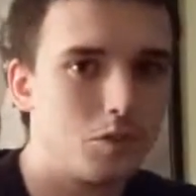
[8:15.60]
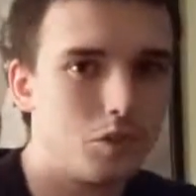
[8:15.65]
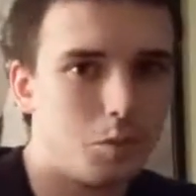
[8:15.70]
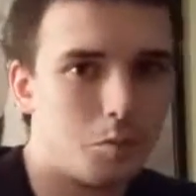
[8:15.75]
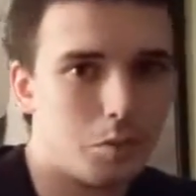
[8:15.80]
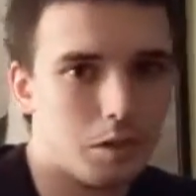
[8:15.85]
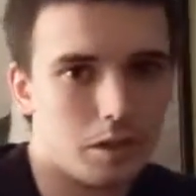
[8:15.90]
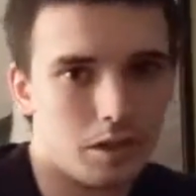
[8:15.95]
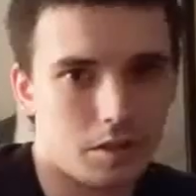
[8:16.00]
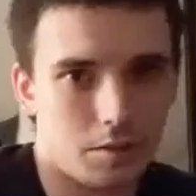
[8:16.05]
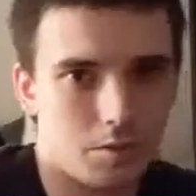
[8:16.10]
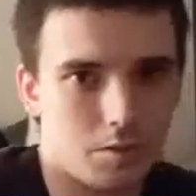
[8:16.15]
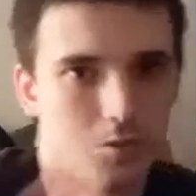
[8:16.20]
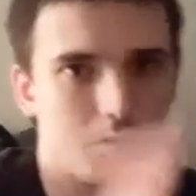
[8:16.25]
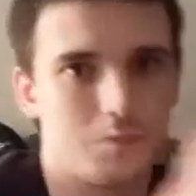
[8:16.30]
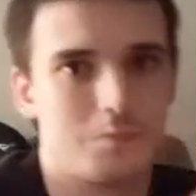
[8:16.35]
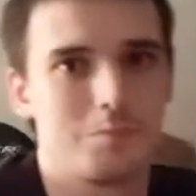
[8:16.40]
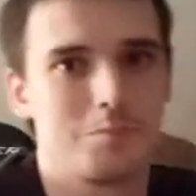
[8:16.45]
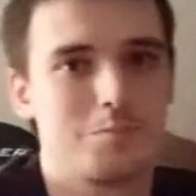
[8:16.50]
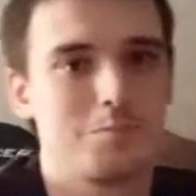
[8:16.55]

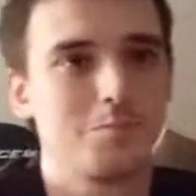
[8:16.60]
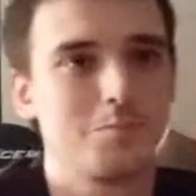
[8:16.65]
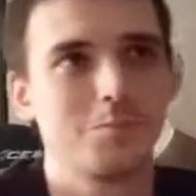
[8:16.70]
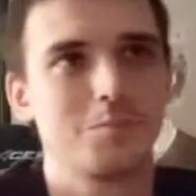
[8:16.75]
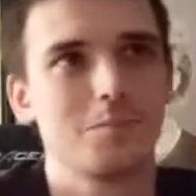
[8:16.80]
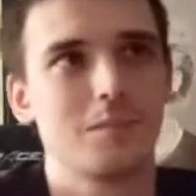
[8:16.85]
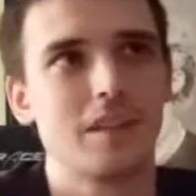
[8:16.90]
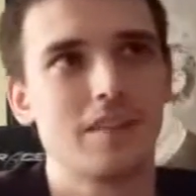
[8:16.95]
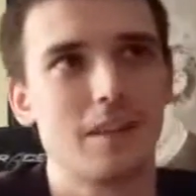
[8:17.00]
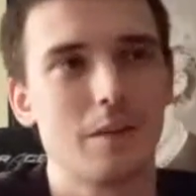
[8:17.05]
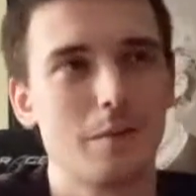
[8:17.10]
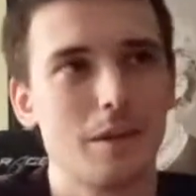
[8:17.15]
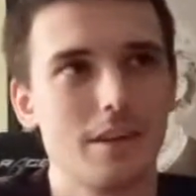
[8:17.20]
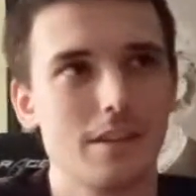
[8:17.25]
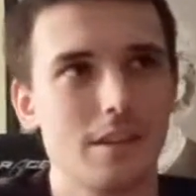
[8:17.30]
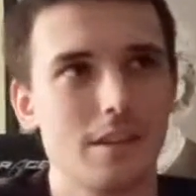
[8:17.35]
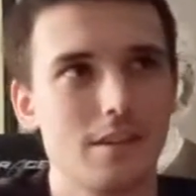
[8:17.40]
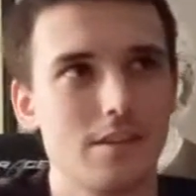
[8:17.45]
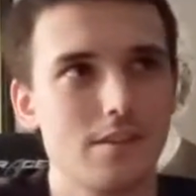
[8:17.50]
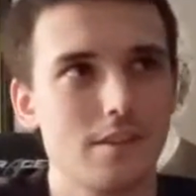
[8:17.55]
superheroes, if that
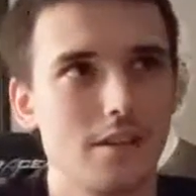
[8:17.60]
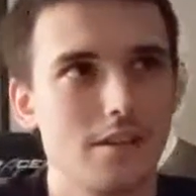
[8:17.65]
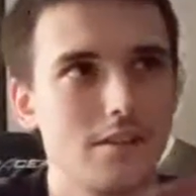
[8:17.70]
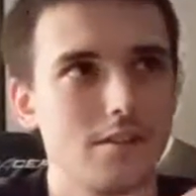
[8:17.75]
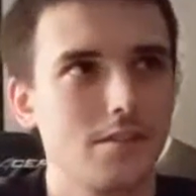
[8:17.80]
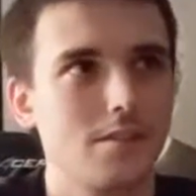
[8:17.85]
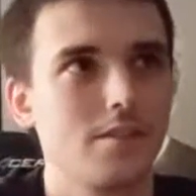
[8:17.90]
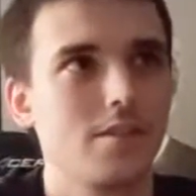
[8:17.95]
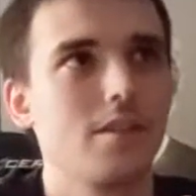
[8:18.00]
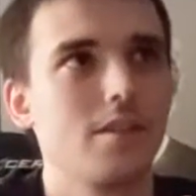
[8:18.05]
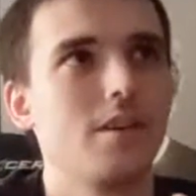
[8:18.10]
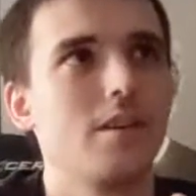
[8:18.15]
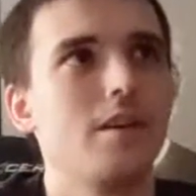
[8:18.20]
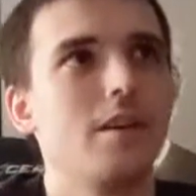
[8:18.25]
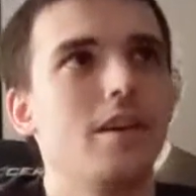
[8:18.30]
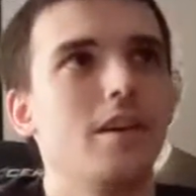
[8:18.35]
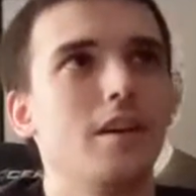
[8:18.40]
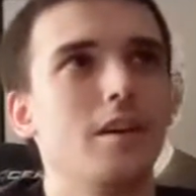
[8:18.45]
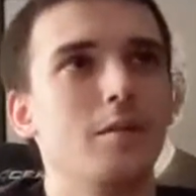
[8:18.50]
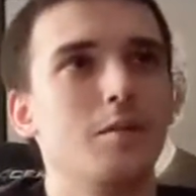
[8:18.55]
makes any sense.
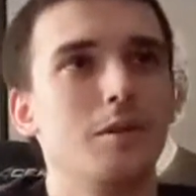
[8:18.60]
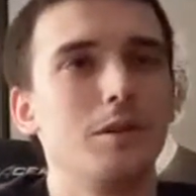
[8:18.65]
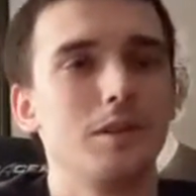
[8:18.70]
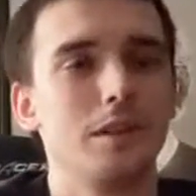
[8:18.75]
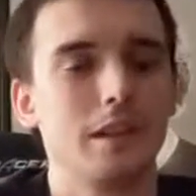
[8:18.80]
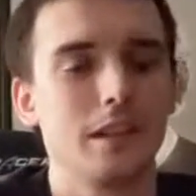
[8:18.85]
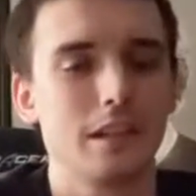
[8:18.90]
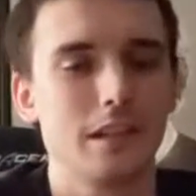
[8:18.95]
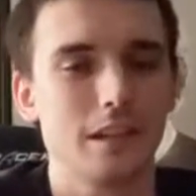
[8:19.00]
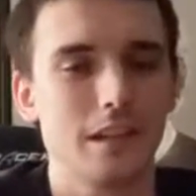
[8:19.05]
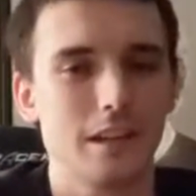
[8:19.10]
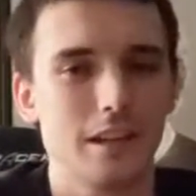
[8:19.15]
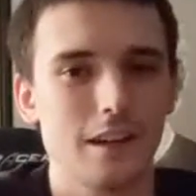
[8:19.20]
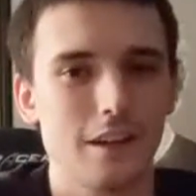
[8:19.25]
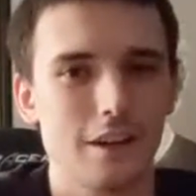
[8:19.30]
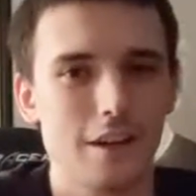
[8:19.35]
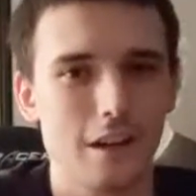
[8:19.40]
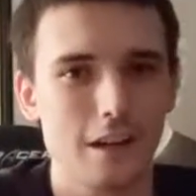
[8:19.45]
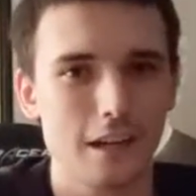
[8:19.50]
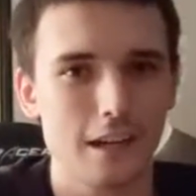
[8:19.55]
But like
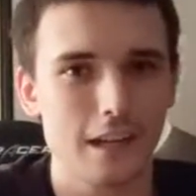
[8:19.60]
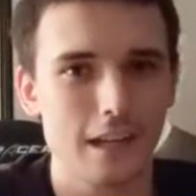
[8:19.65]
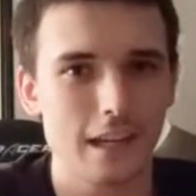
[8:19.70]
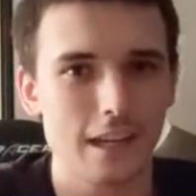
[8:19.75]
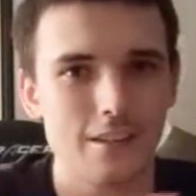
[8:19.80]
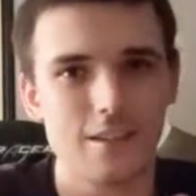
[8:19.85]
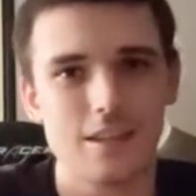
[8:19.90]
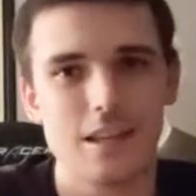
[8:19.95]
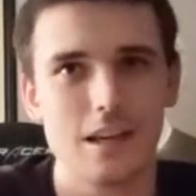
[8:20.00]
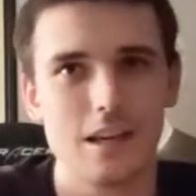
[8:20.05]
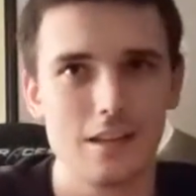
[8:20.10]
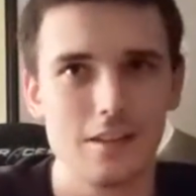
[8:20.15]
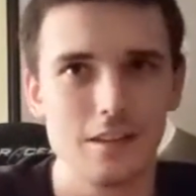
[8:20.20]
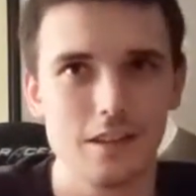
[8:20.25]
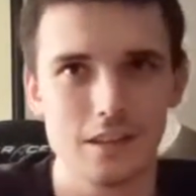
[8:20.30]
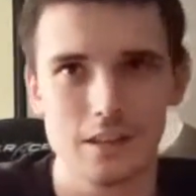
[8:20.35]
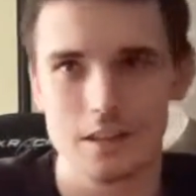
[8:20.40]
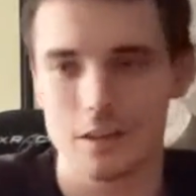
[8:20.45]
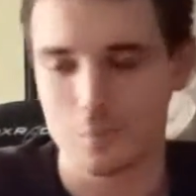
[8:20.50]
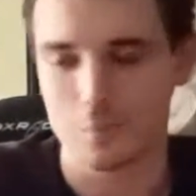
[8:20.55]
I'm gonna get into that
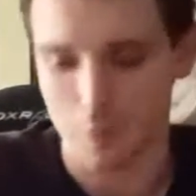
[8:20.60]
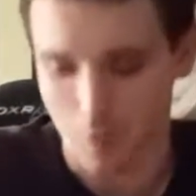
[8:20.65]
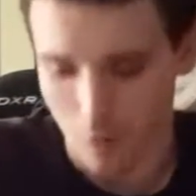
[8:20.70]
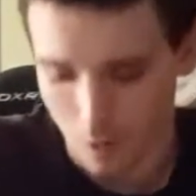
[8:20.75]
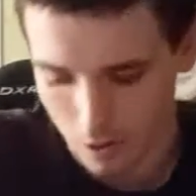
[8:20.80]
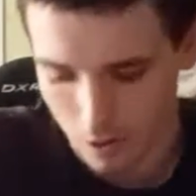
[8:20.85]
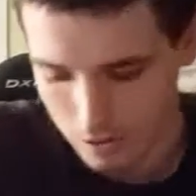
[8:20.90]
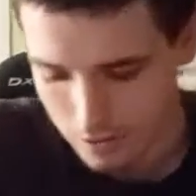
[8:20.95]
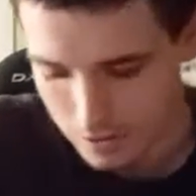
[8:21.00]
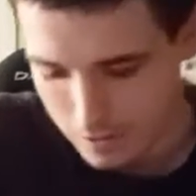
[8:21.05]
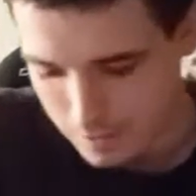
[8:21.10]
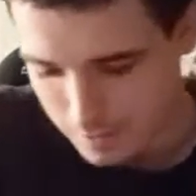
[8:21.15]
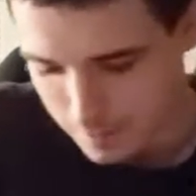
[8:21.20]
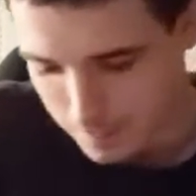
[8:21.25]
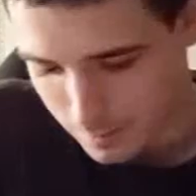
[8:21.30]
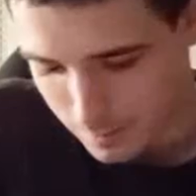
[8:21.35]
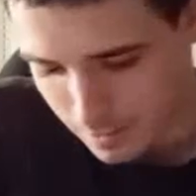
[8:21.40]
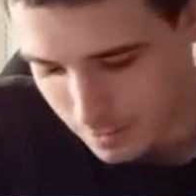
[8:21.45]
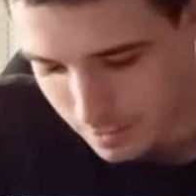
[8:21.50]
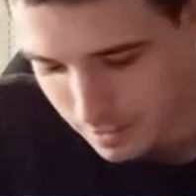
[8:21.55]
more.
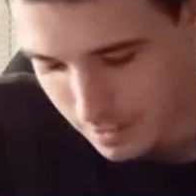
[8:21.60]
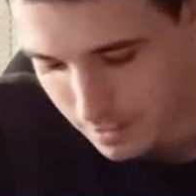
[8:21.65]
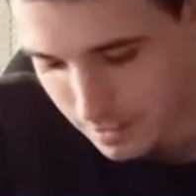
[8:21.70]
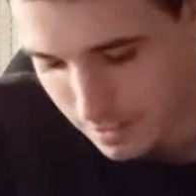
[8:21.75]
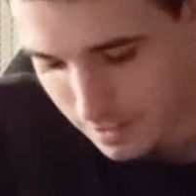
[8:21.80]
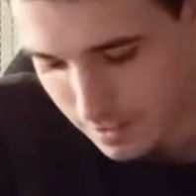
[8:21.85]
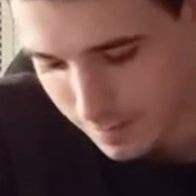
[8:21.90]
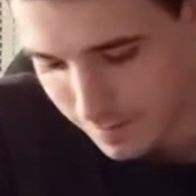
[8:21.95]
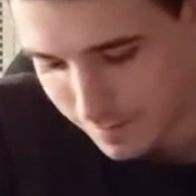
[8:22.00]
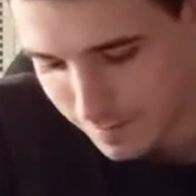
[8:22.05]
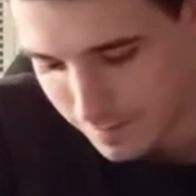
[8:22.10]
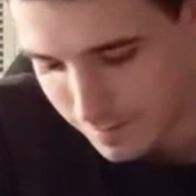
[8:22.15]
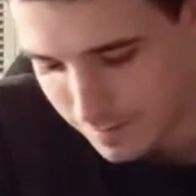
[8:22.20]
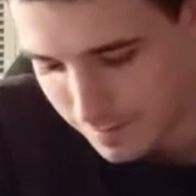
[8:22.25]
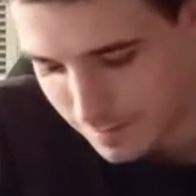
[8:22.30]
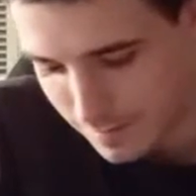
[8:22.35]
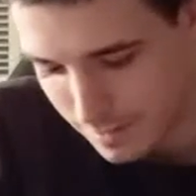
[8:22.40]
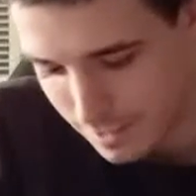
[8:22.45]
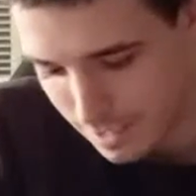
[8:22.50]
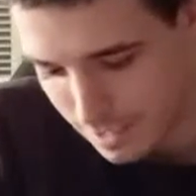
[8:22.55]
But
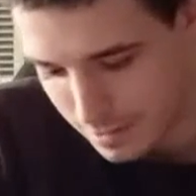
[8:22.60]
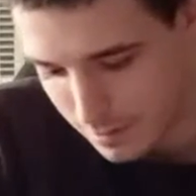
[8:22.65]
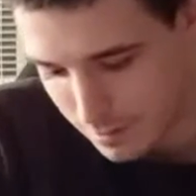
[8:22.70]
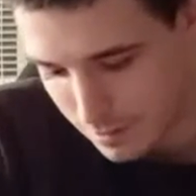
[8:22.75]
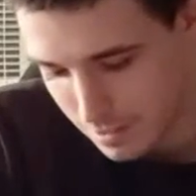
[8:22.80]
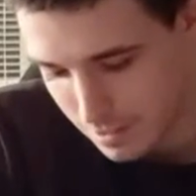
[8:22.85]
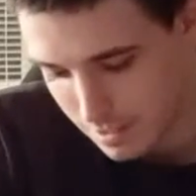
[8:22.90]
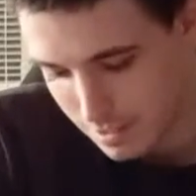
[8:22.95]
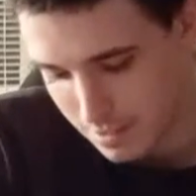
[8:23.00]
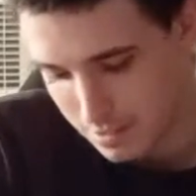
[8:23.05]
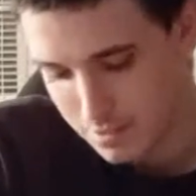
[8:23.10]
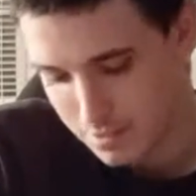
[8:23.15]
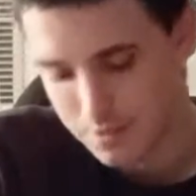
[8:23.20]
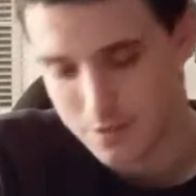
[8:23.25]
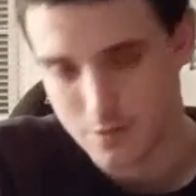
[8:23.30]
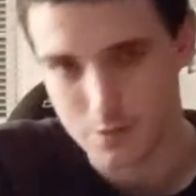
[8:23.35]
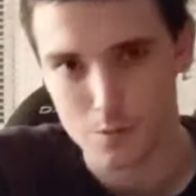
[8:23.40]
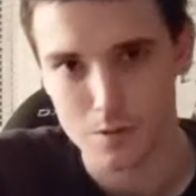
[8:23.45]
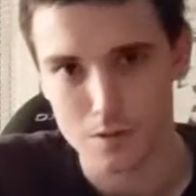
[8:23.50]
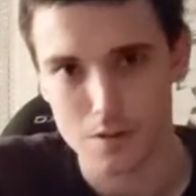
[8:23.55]
the next one is
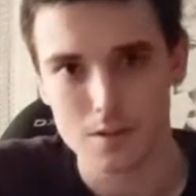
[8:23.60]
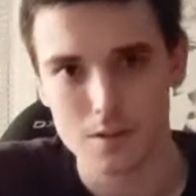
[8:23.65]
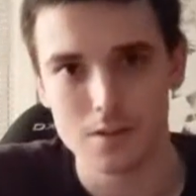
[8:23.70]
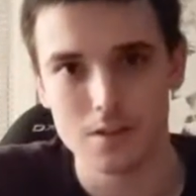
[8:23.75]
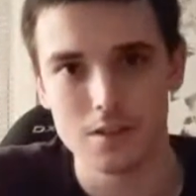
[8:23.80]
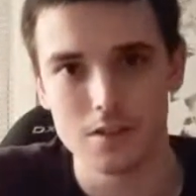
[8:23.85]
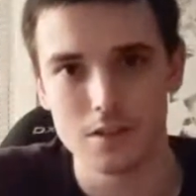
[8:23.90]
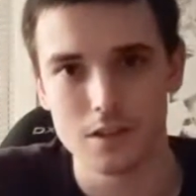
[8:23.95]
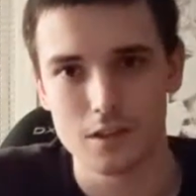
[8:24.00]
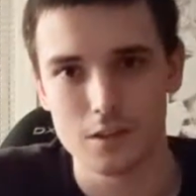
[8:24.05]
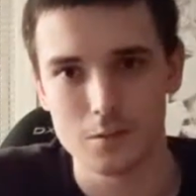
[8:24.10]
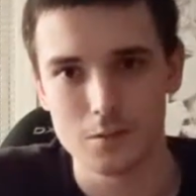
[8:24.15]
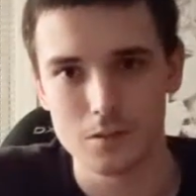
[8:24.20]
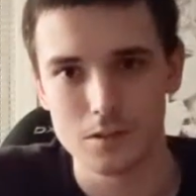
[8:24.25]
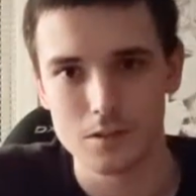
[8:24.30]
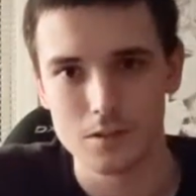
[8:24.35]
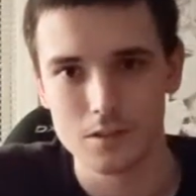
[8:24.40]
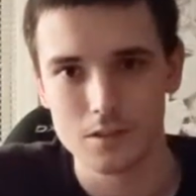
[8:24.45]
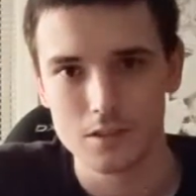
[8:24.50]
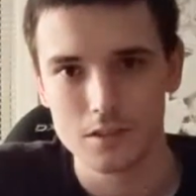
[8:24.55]
Thor: The Dark
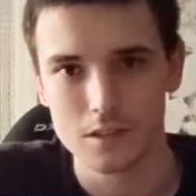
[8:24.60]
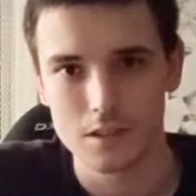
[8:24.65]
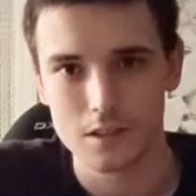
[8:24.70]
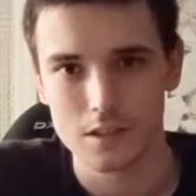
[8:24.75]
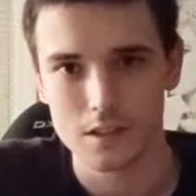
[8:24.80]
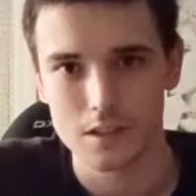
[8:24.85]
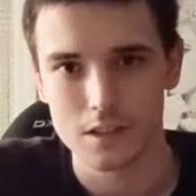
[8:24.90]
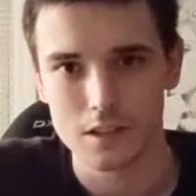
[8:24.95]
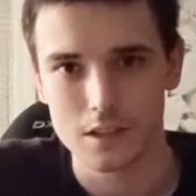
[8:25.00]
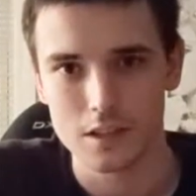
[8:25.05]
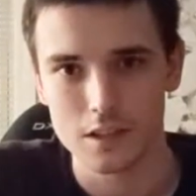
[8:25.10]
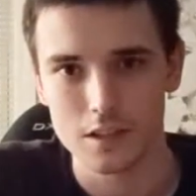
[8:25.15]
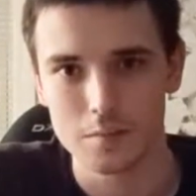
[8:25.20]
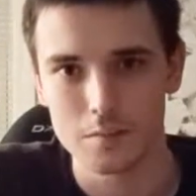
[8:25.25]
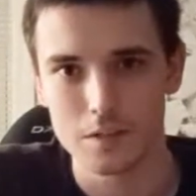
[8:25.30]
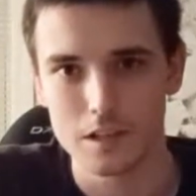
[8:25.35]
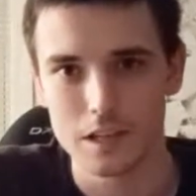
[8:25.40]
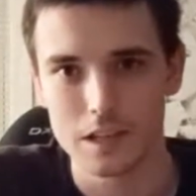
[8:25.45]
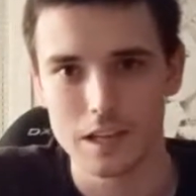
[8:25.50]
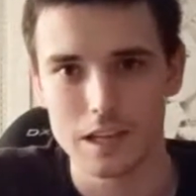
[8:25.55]
World.
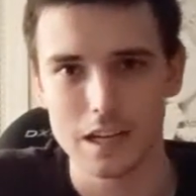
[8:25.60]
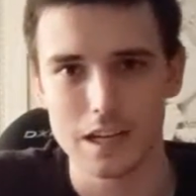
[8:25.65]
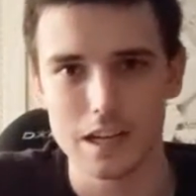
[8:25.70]
Um,